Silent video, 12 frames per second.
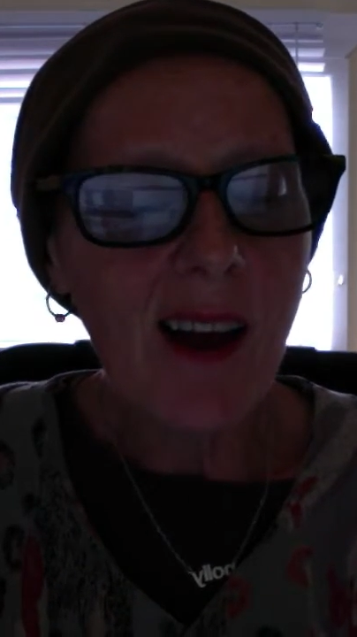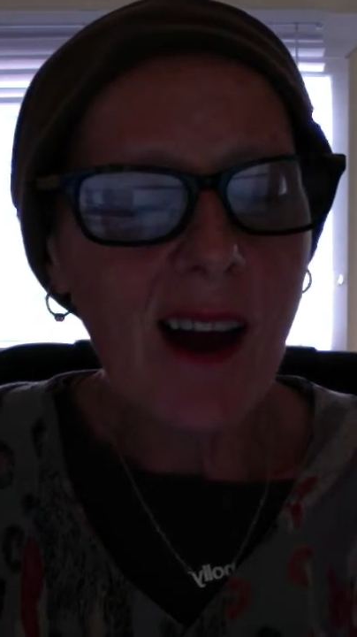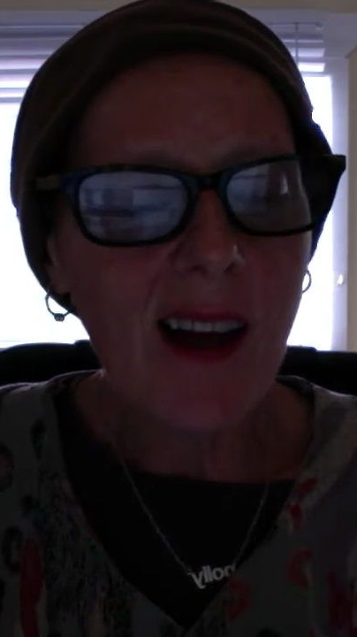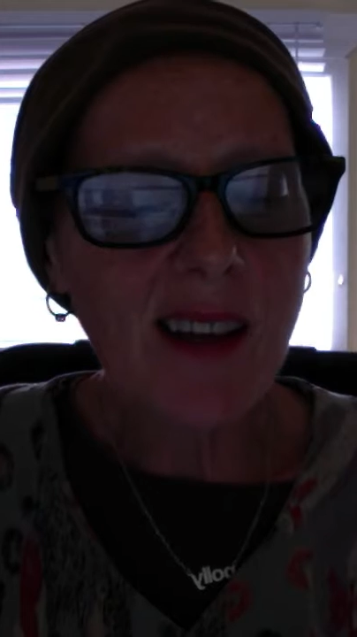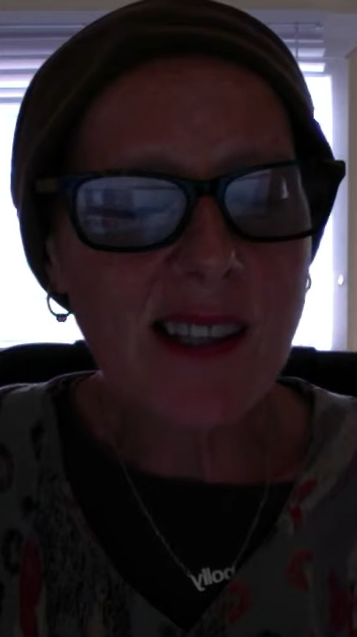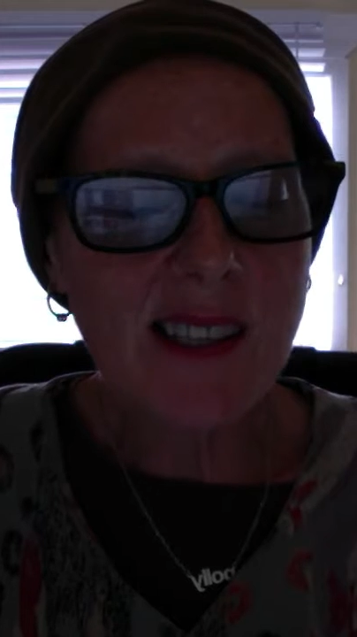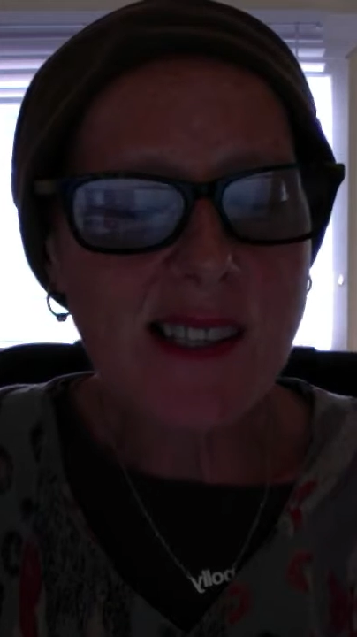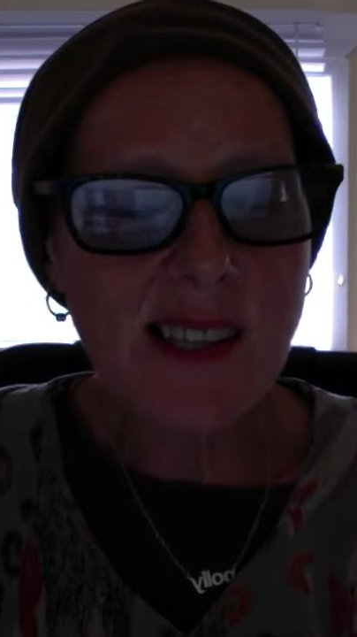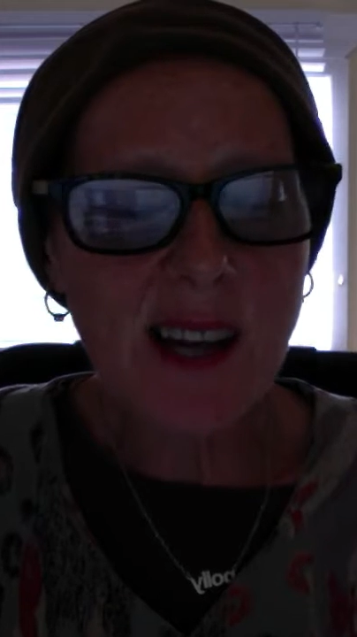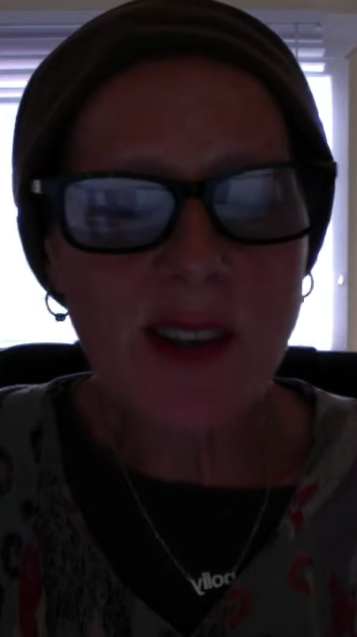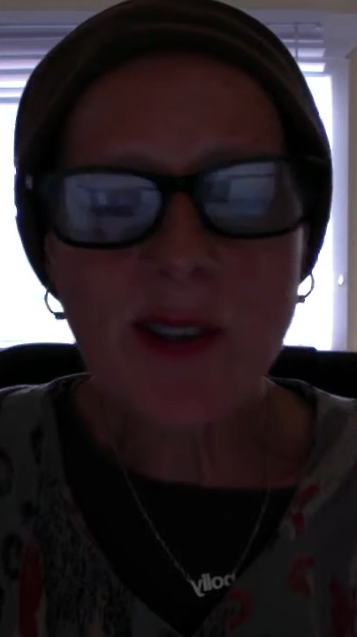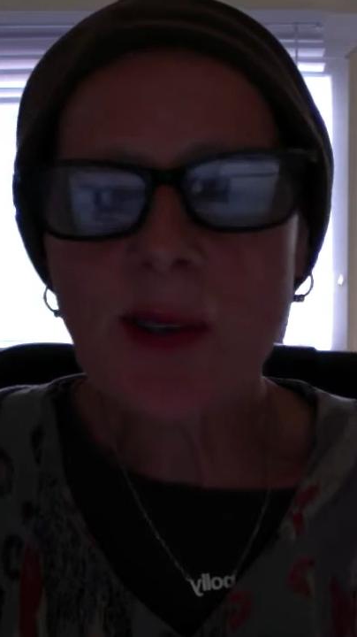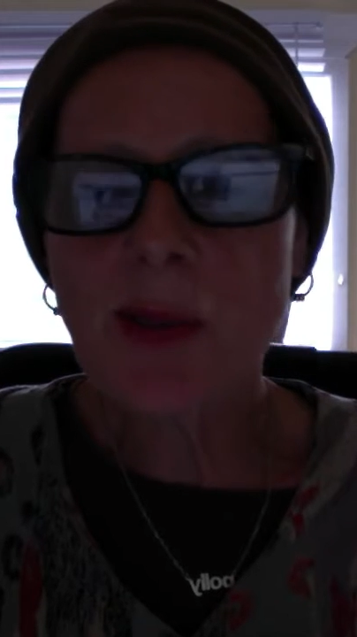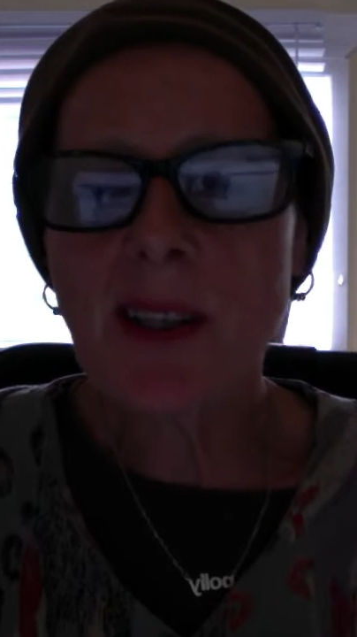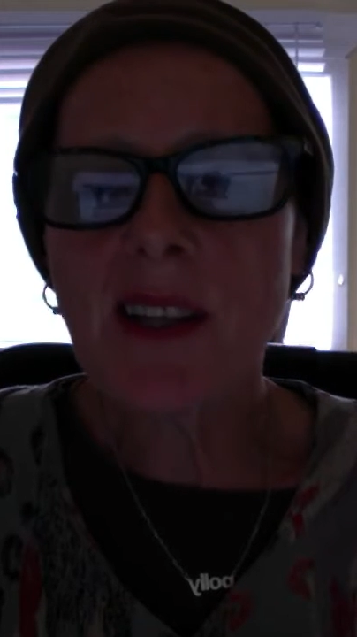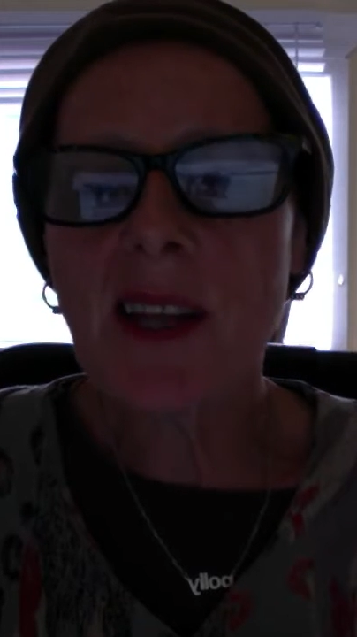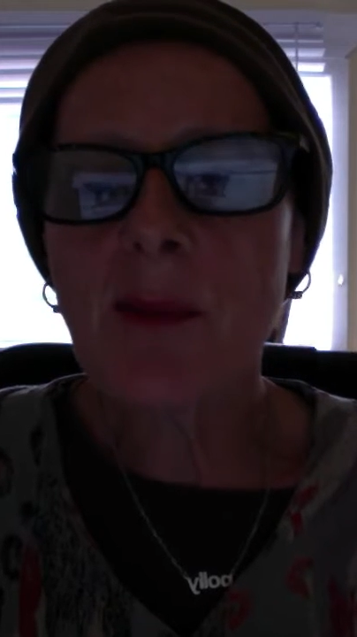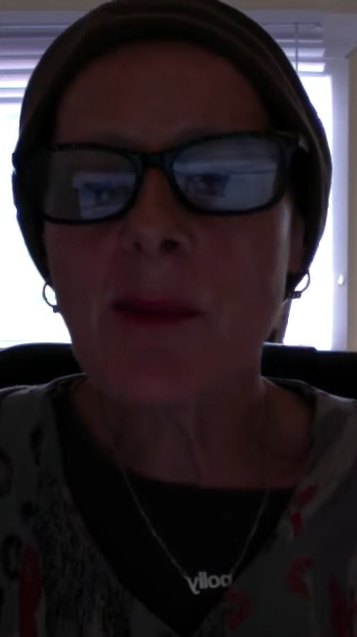and I started doing
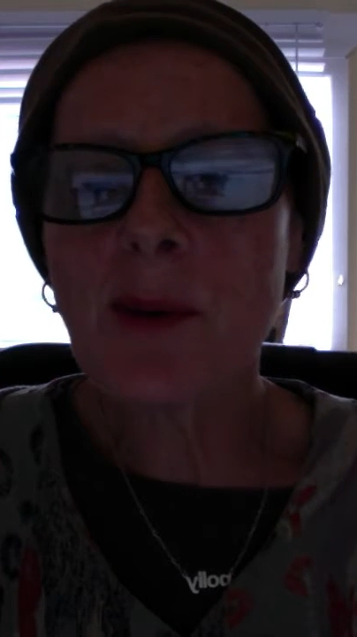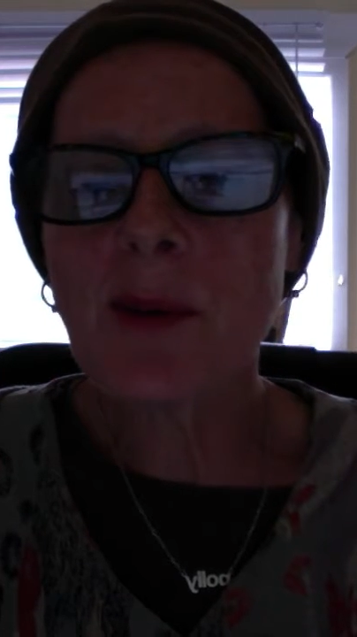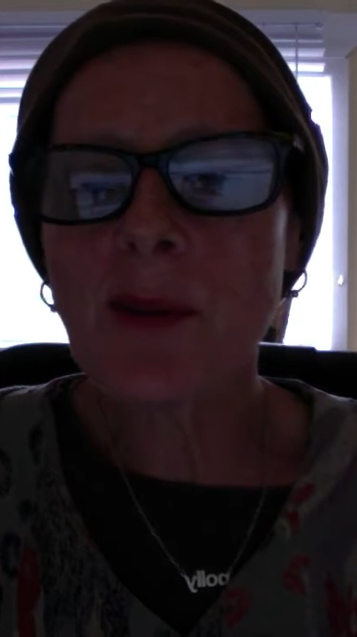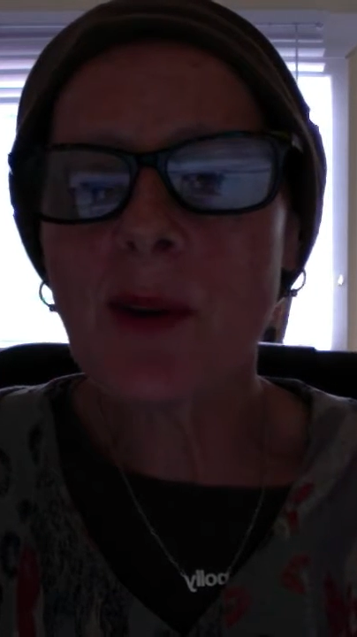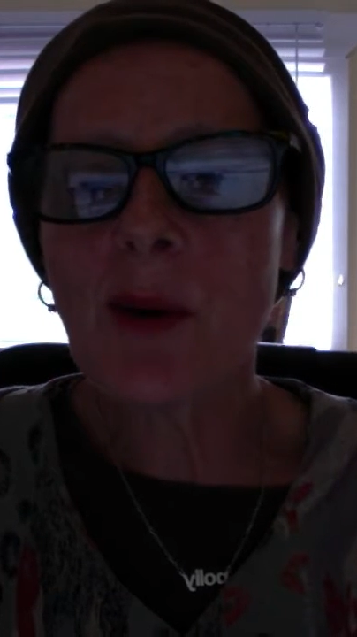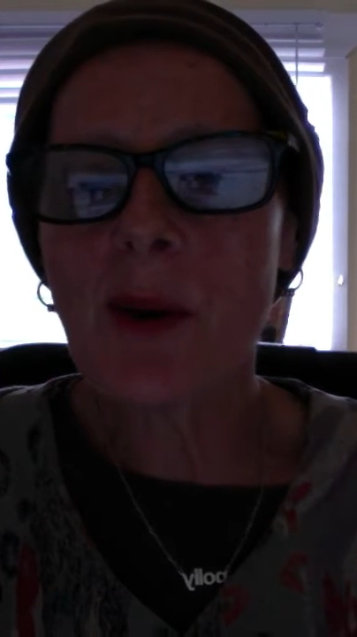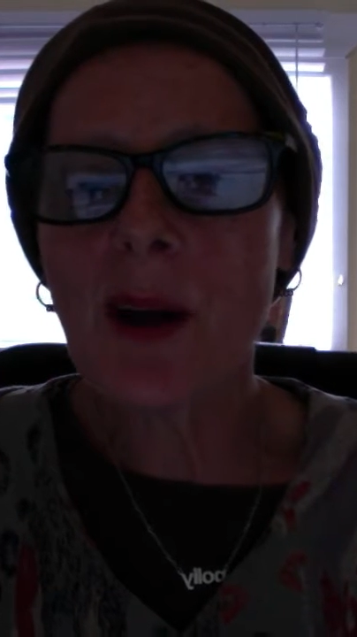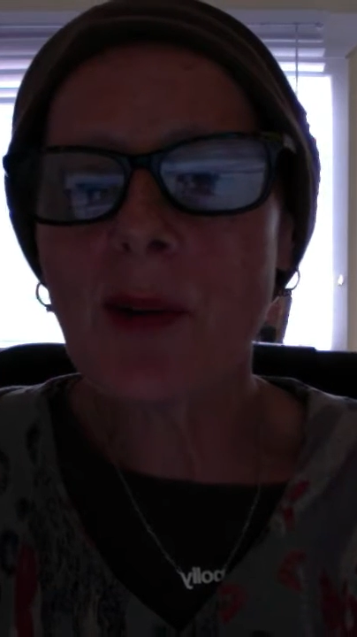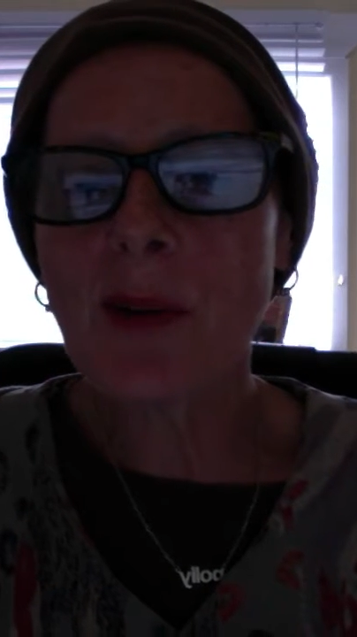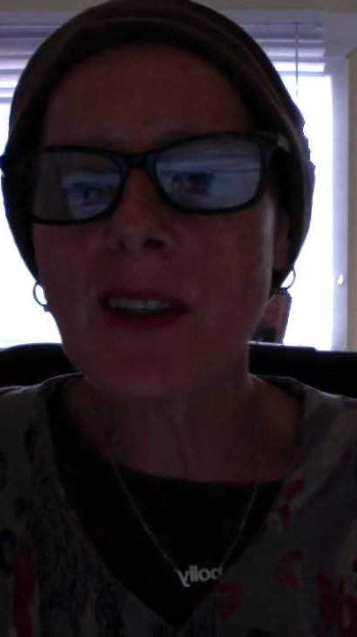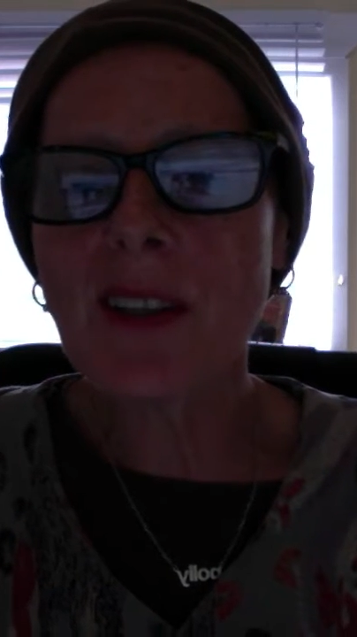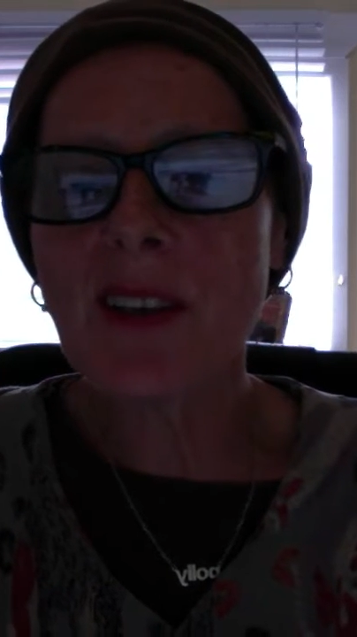them even though I really